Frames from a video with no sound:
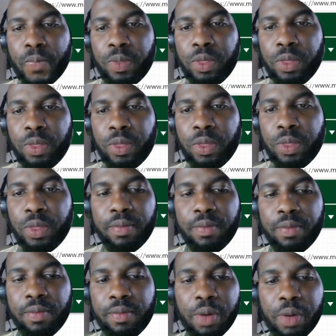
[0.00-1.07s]
Okay,
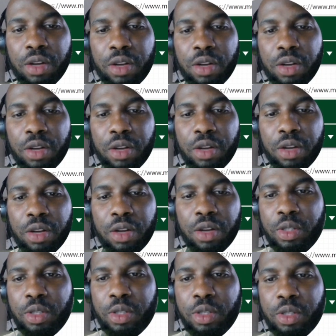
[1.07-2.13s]
now we're going to follow the steps
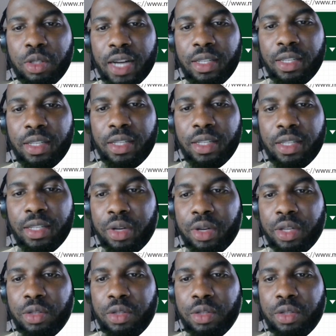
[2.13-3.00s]
of adding the components.